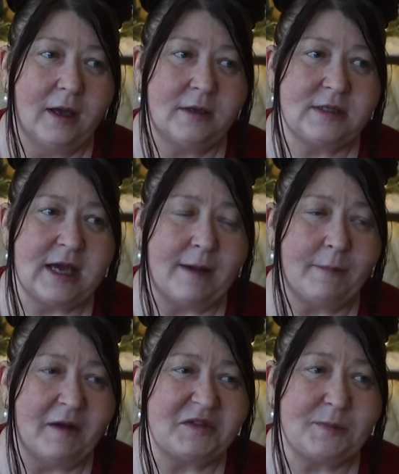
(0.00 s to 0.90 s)
And
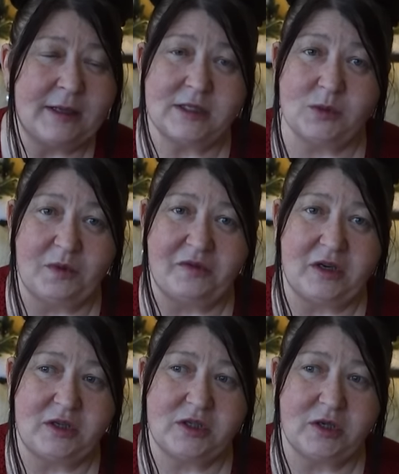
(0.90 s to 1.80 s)
I've spent some of
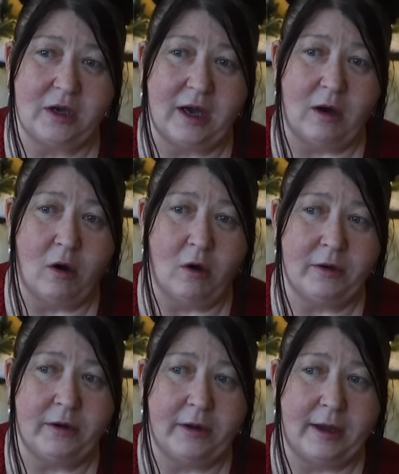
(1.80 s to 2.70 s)
it on